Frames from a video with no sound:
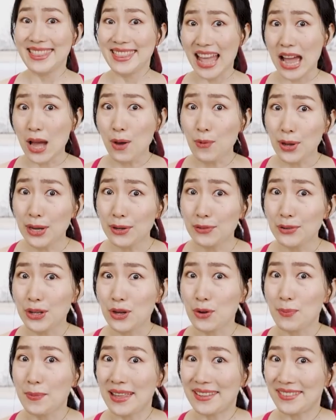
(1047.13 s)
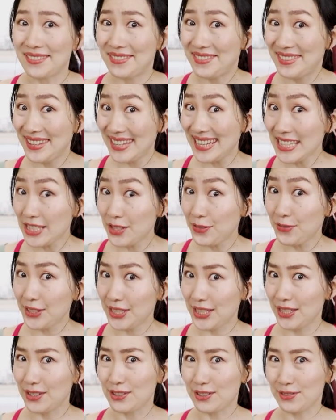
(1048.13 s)
Now I recommend these
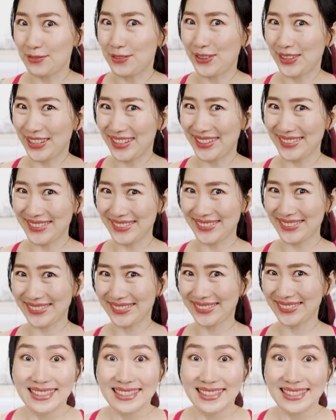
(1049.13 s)
videos for you.